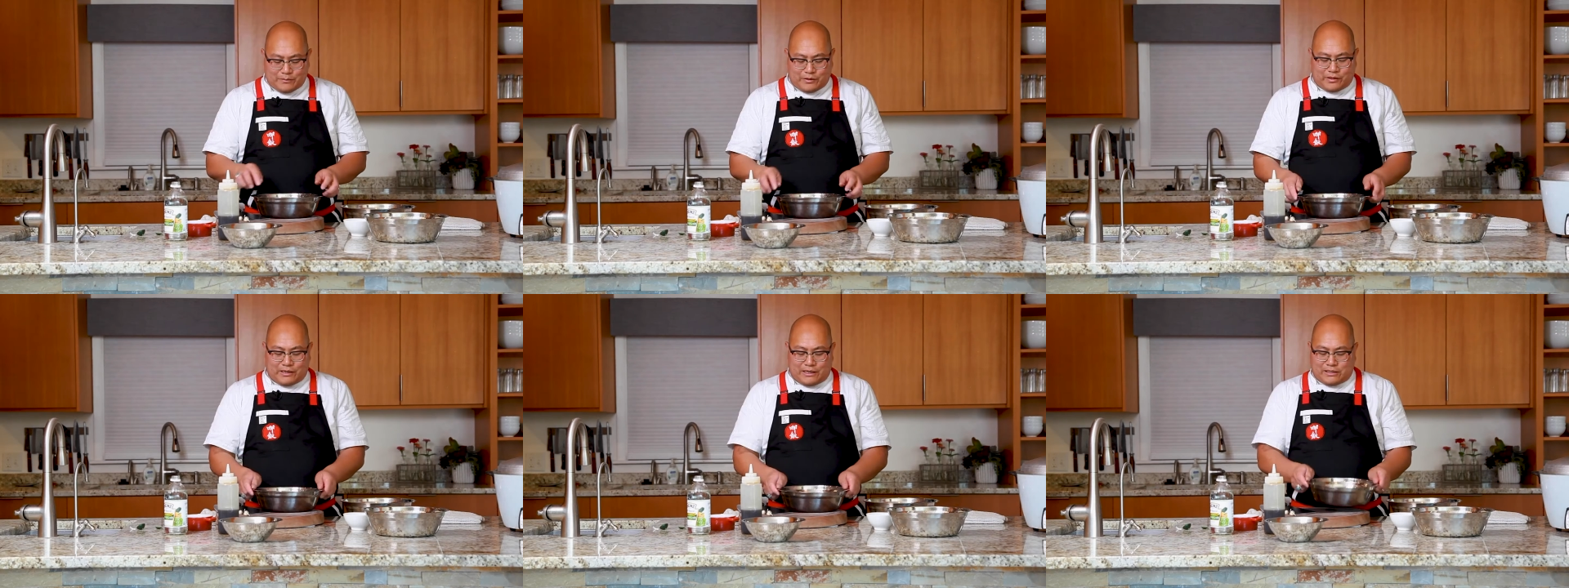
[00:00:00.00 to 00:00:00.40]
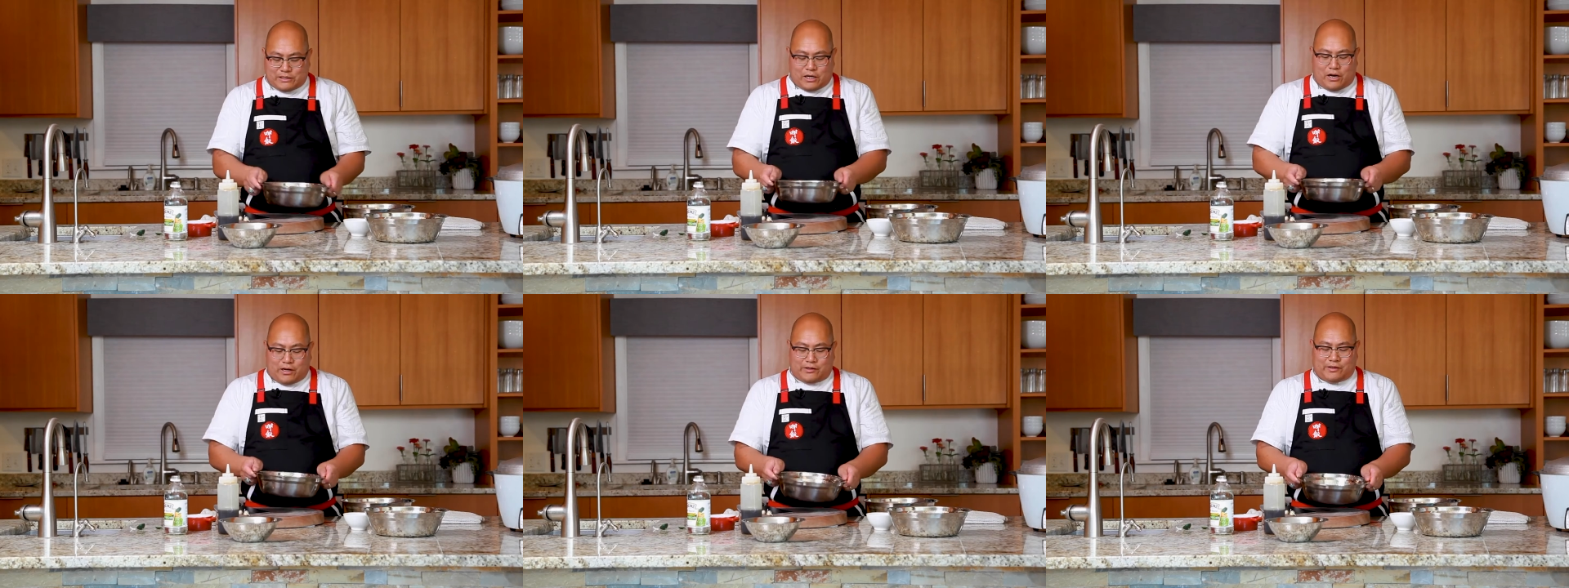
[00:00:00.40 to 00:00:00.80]
I'm just gonna
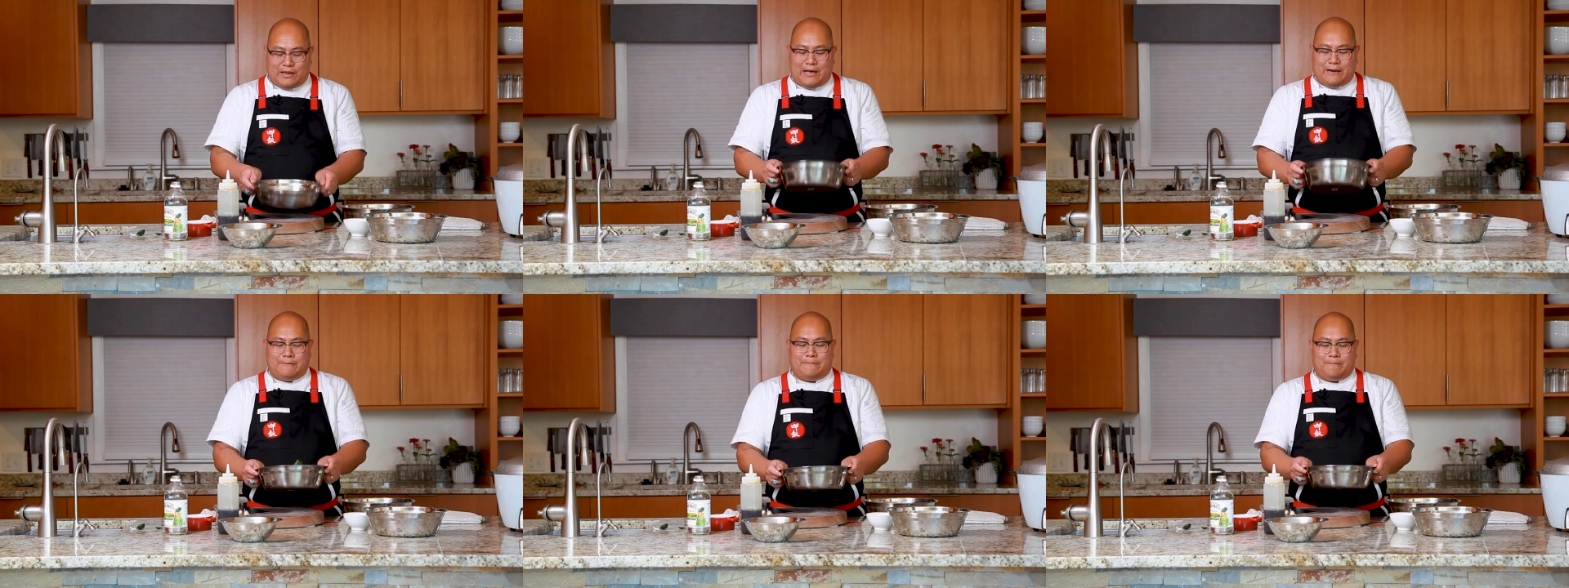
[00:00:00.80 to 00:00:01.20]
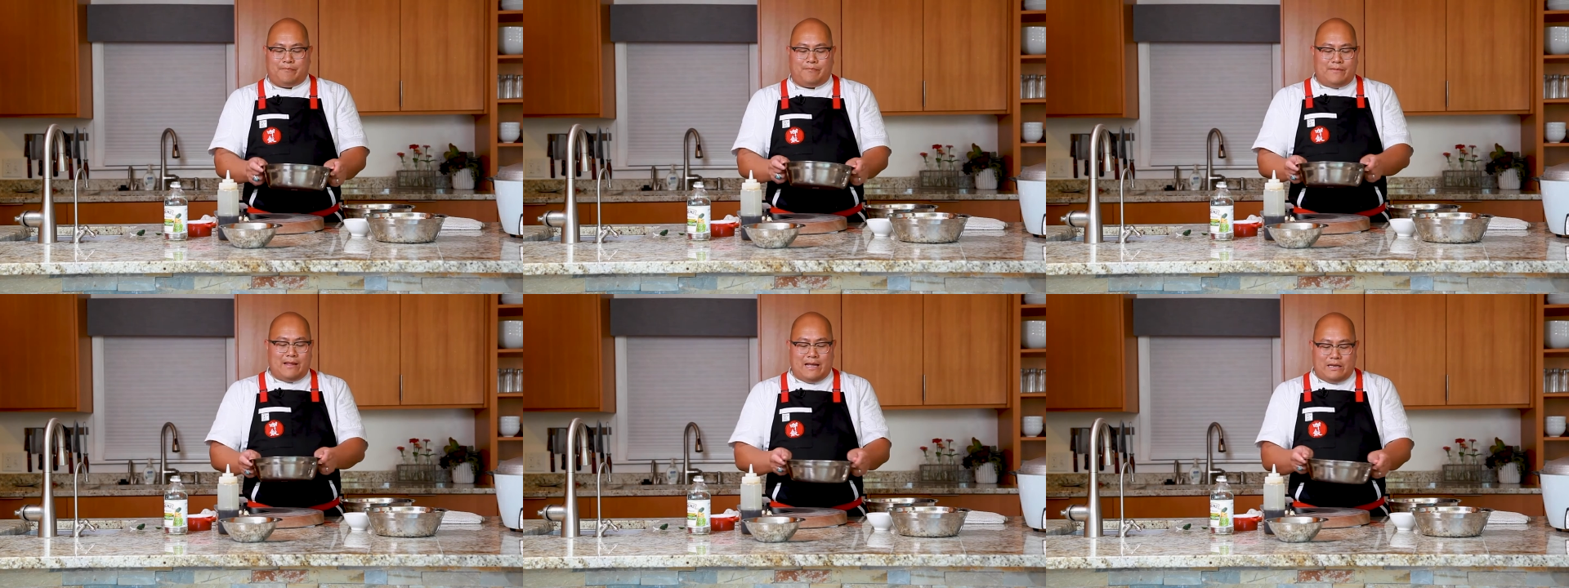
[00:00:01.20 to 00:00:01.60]
toss that.
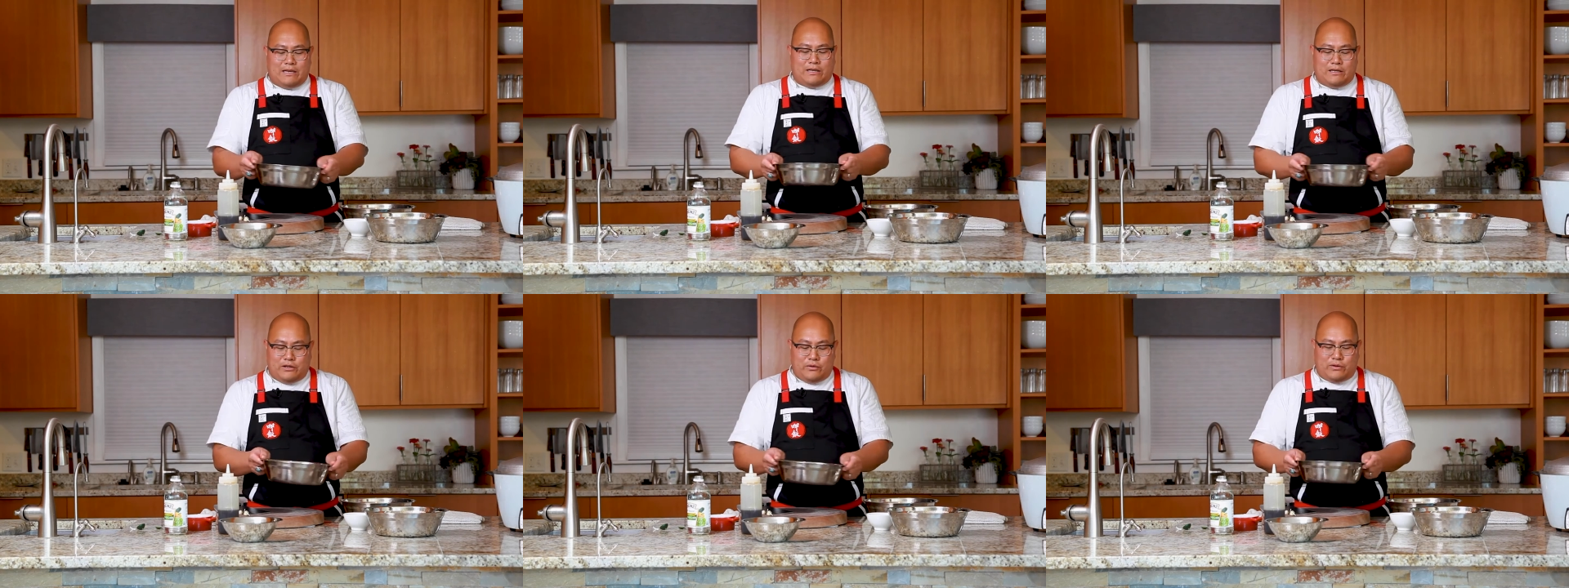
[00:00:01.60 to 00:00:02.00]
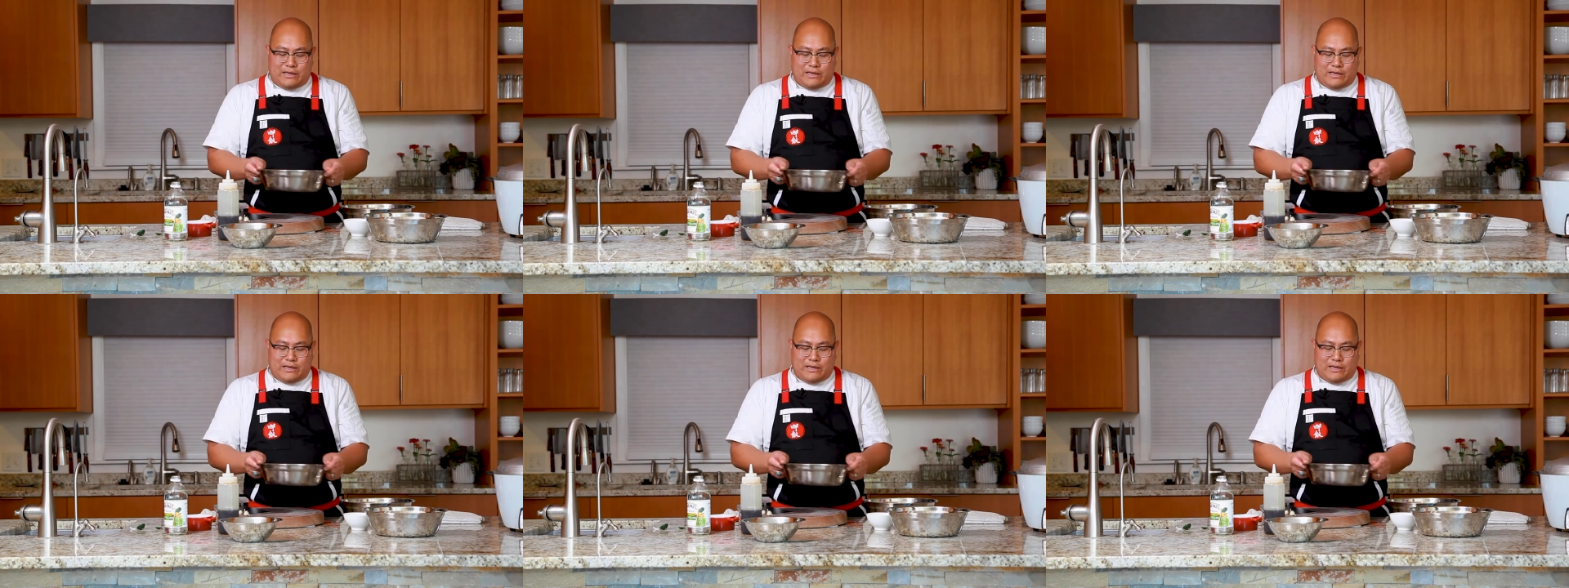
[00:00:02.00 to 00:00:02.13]
And you